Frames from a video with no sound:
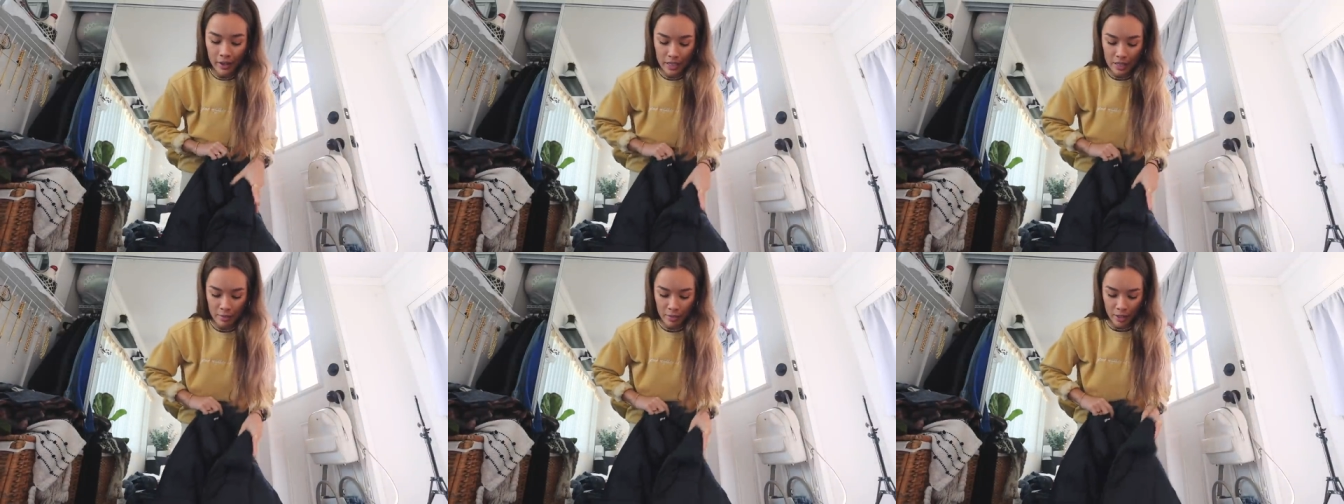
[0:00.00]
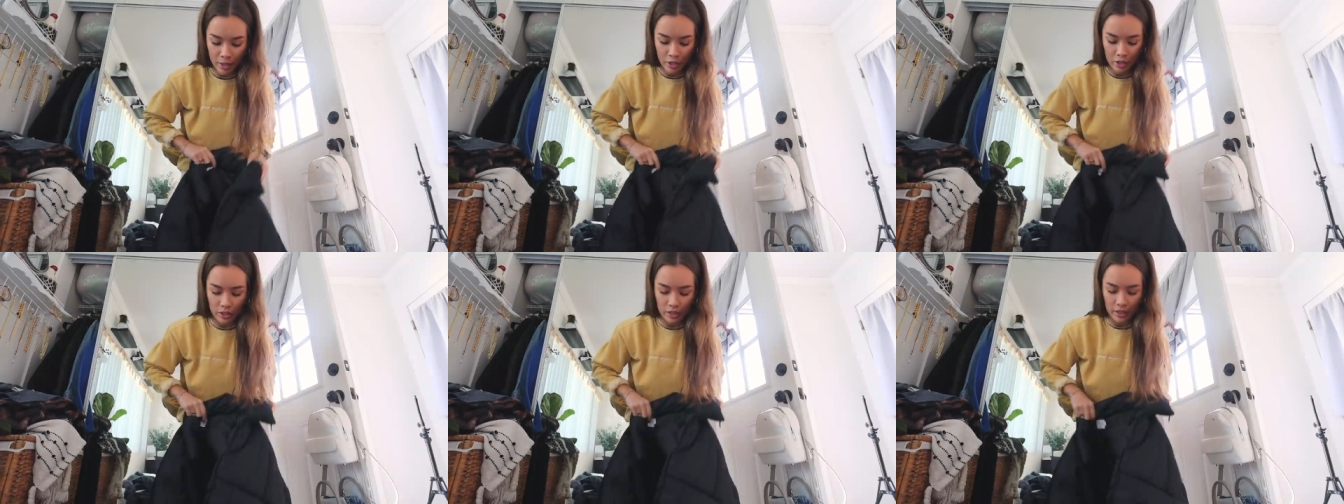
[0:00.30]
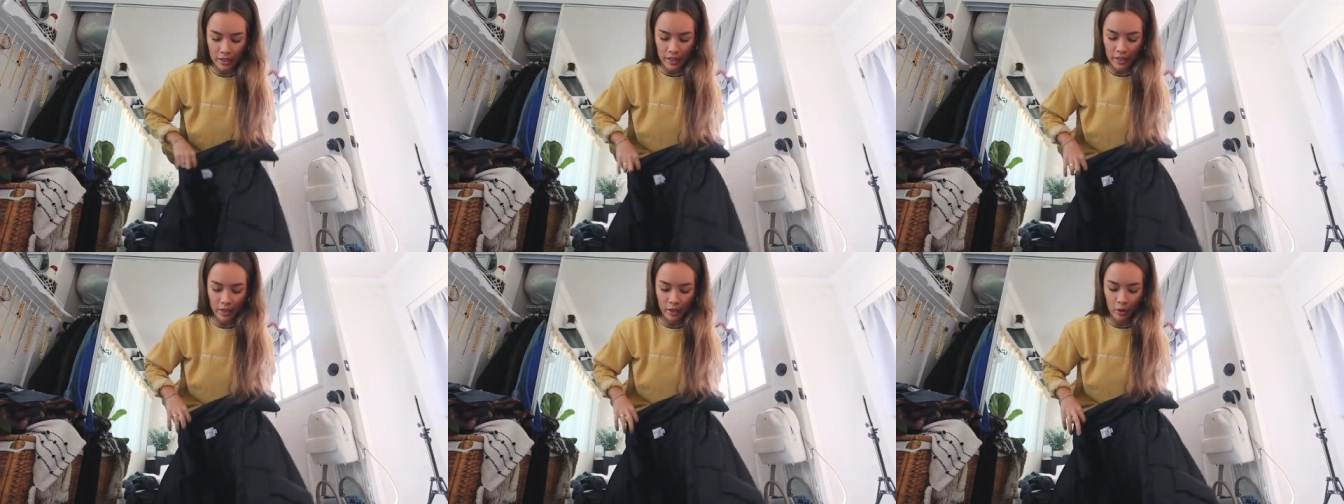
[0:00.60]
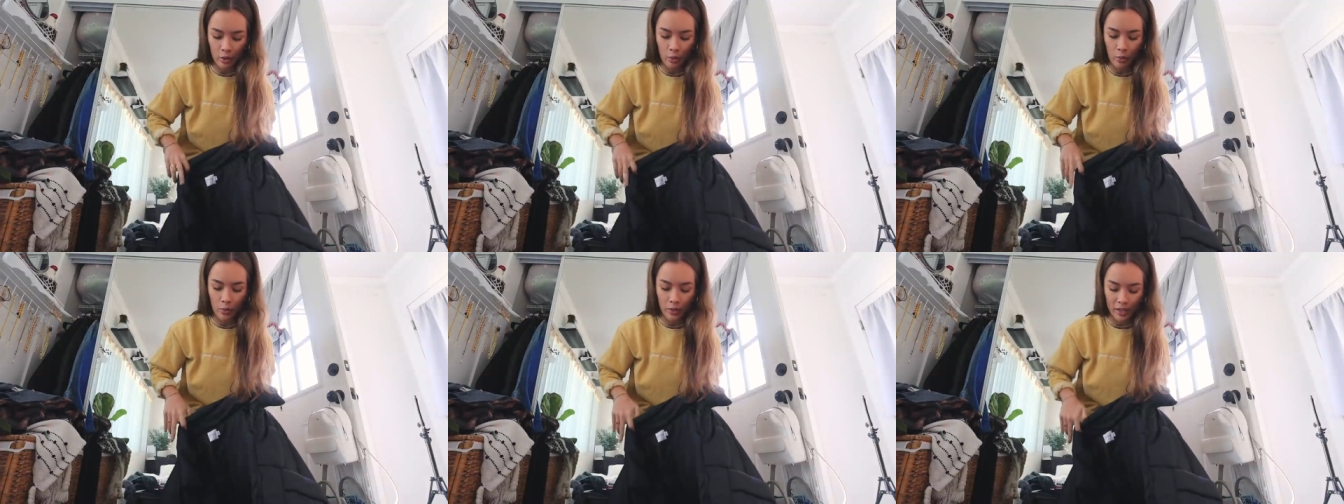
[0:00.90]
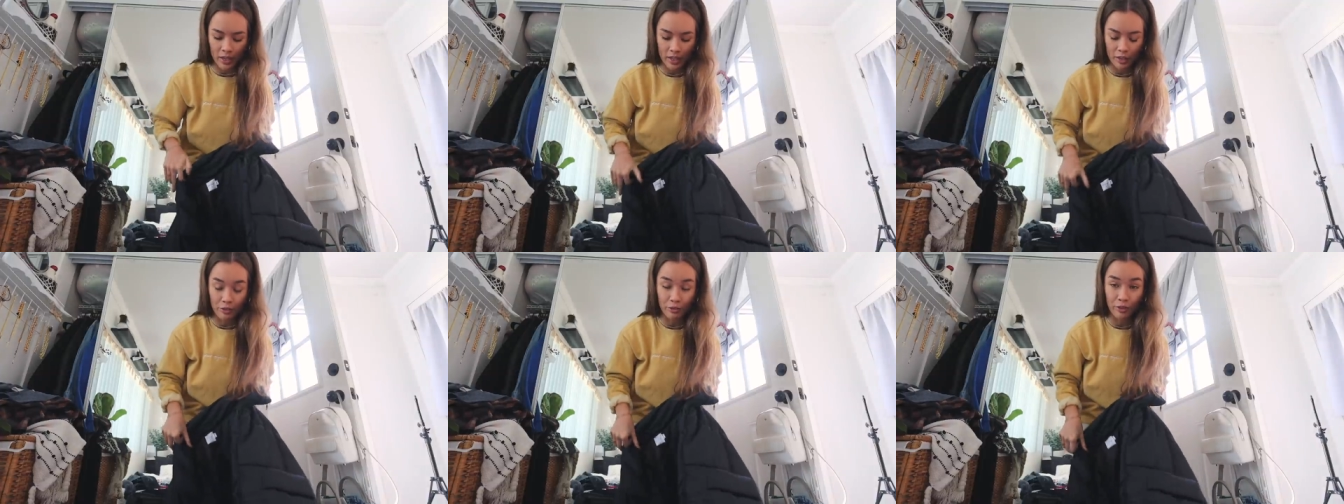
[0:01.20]
especially like when
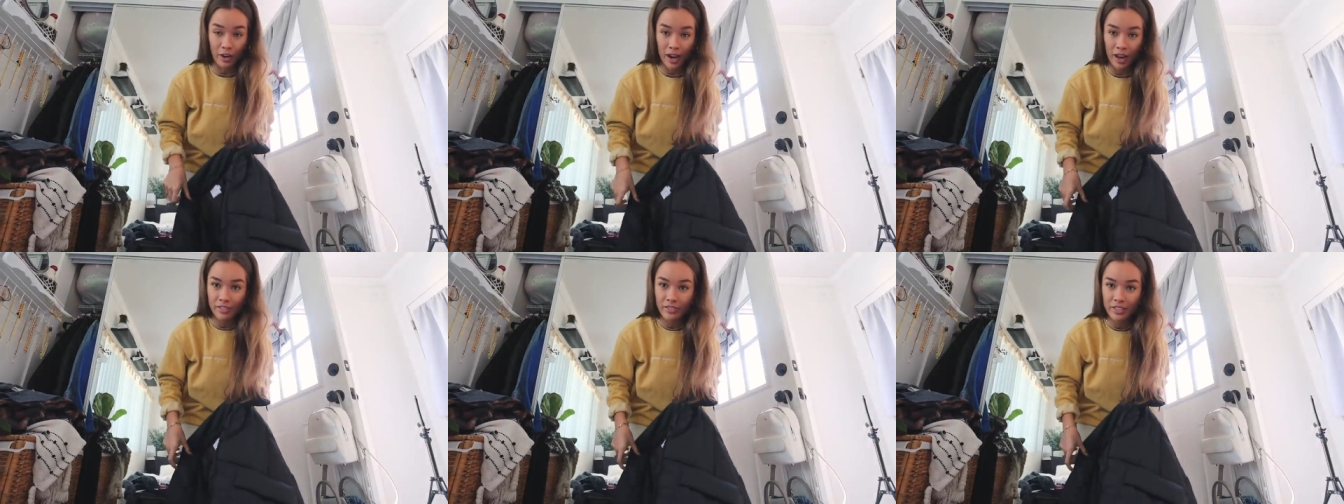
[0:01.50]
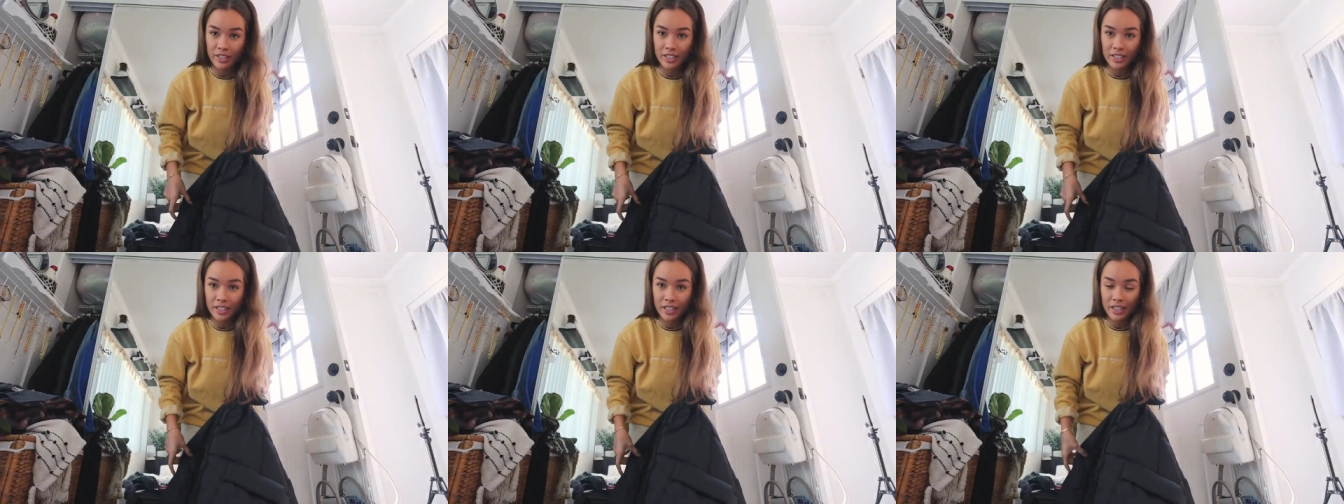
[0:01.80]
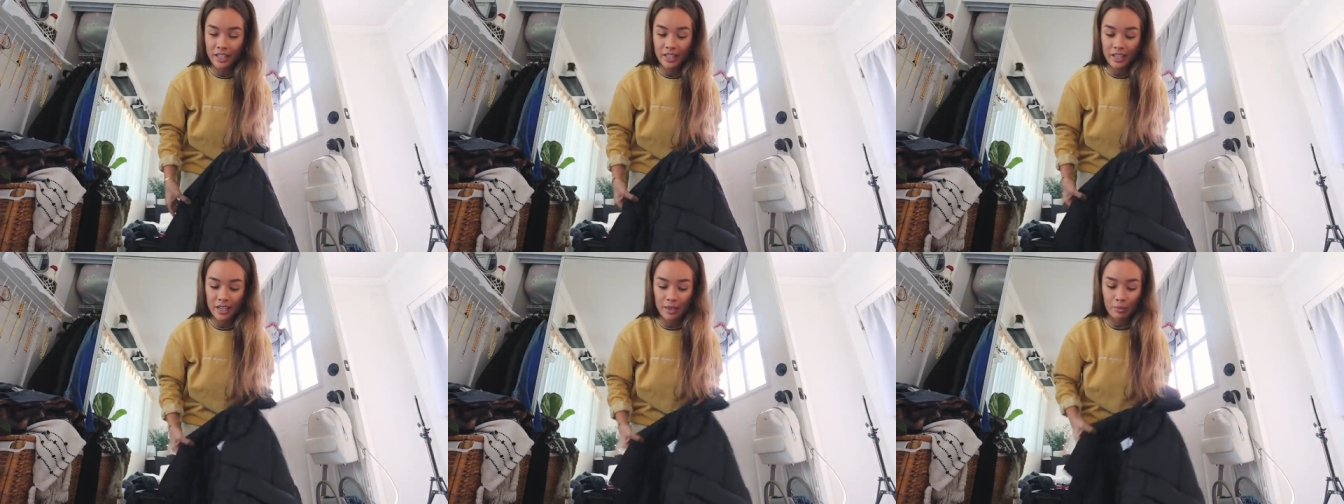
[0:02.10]
I arrive in Indiana.